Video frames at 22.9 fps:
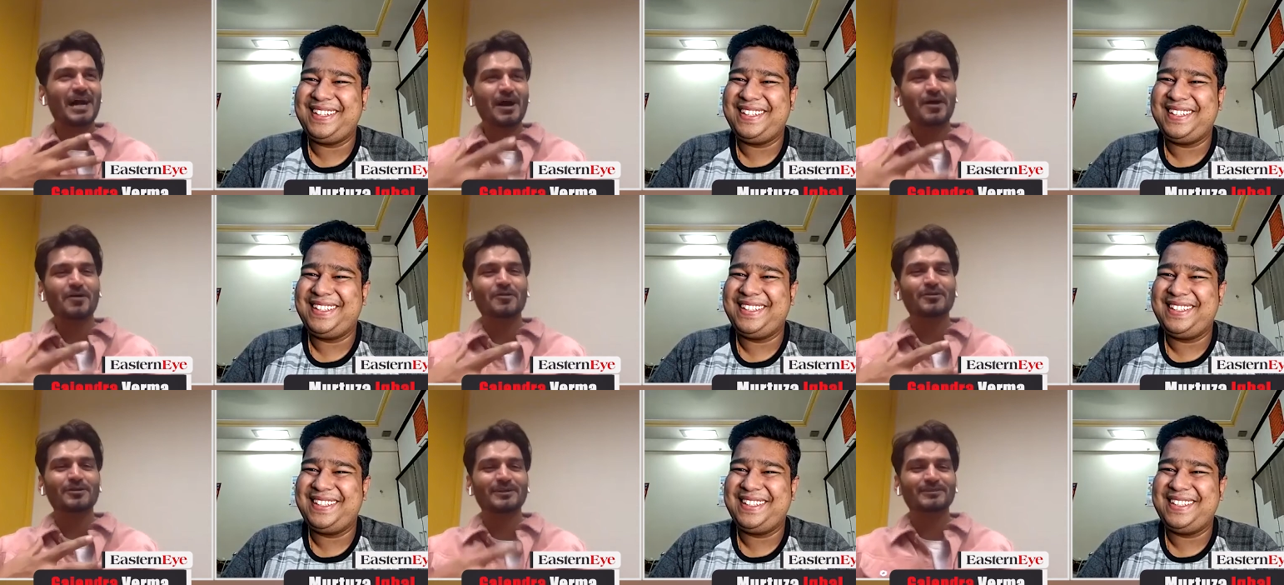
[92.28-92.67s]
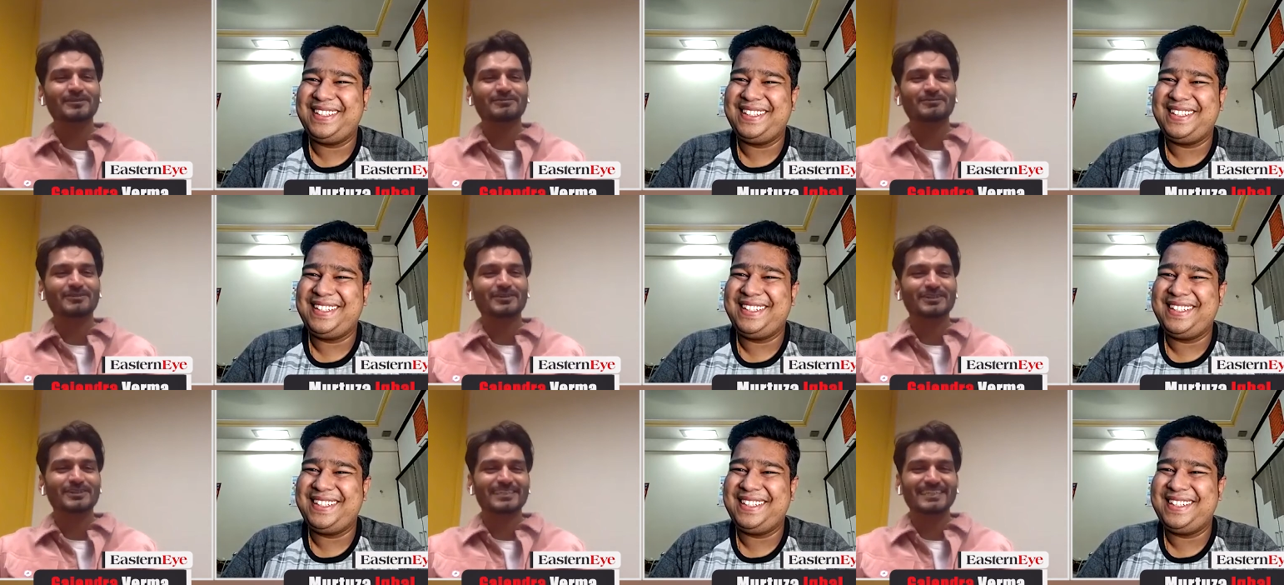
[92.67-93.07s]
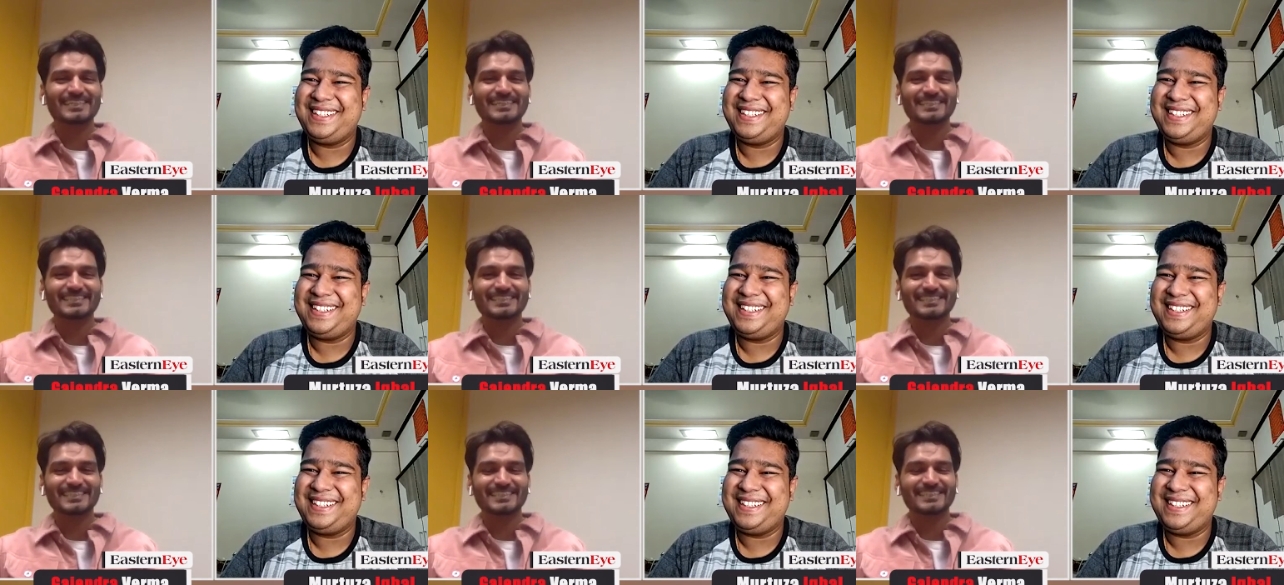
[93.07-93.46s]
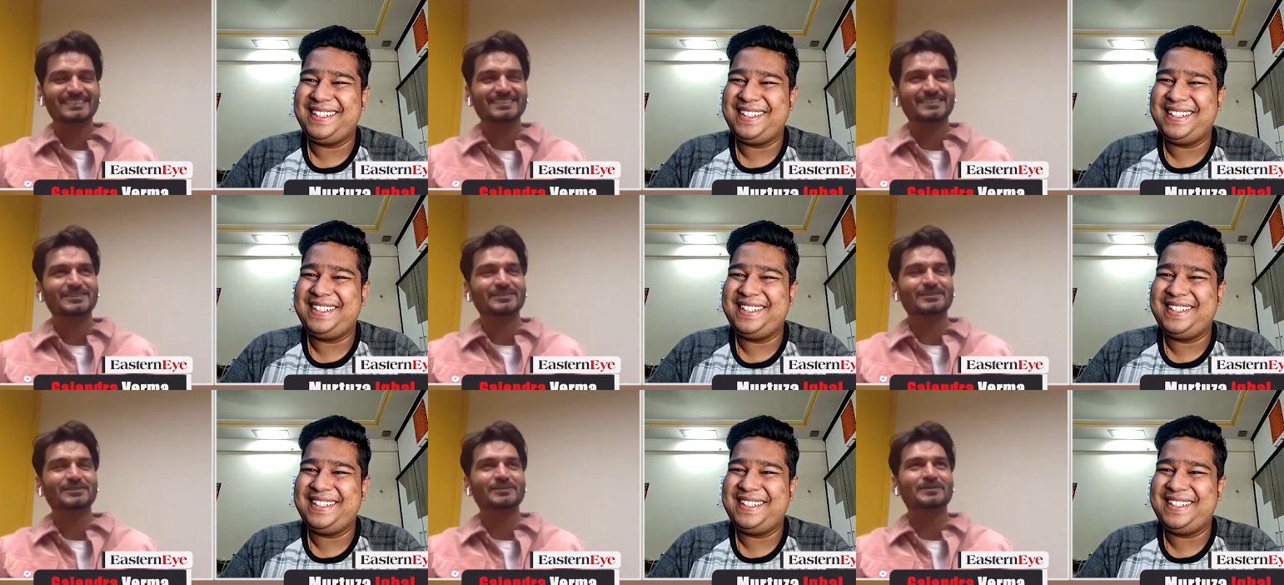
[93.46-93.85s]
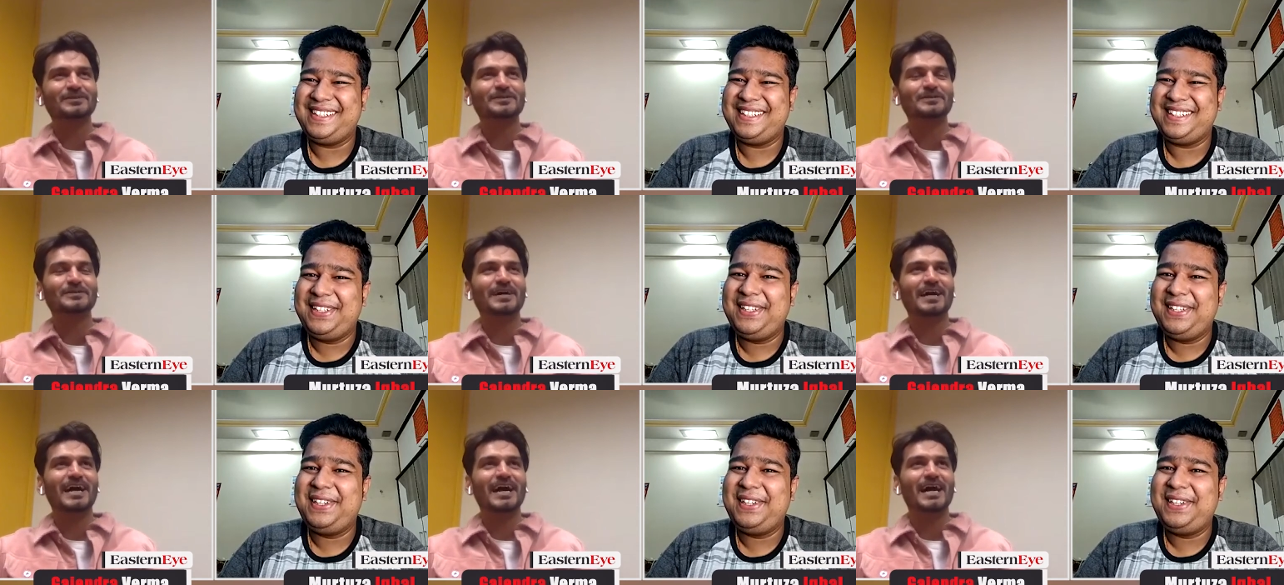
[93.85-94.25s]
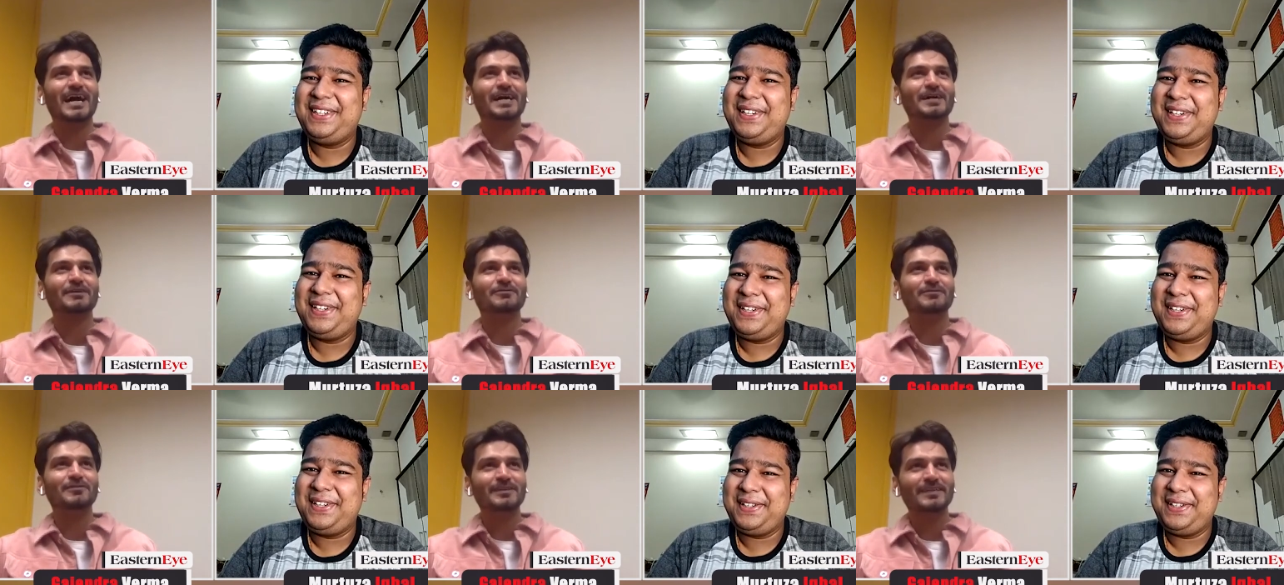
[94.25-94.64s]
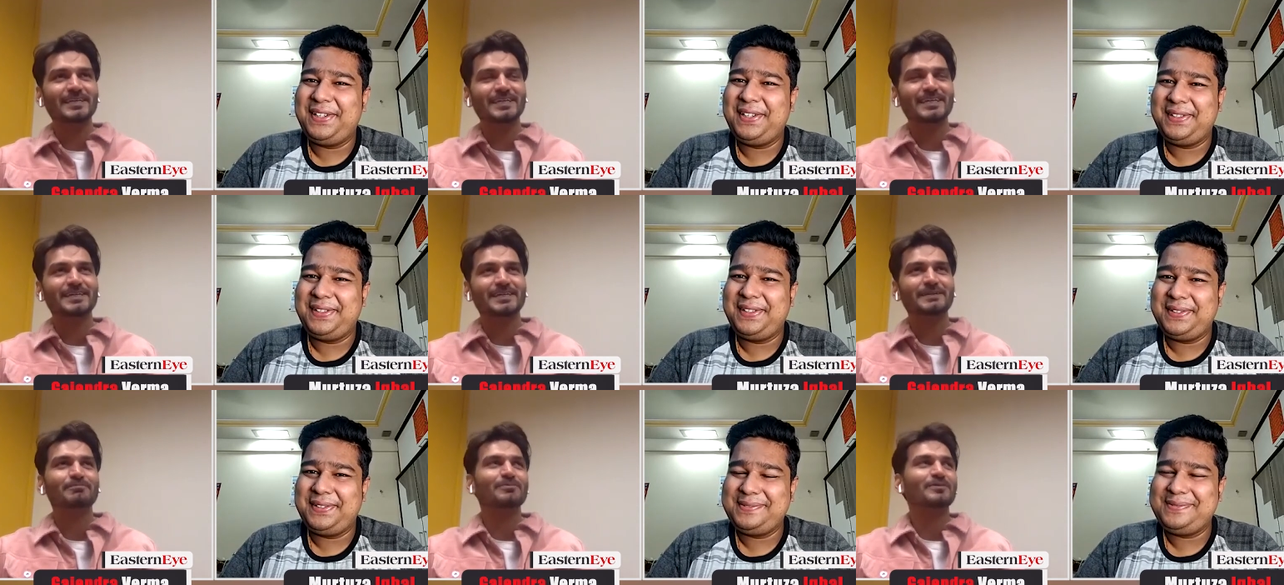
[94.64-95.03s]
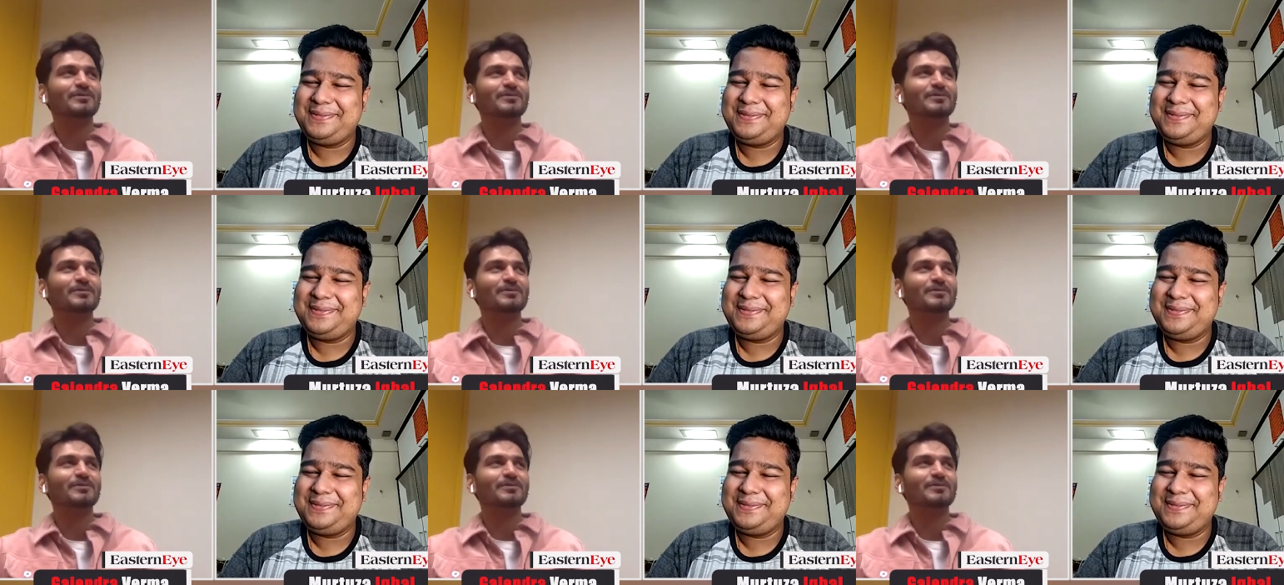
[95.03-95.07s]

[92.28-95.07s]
Speaker 1: out for the listeners. So uh, we,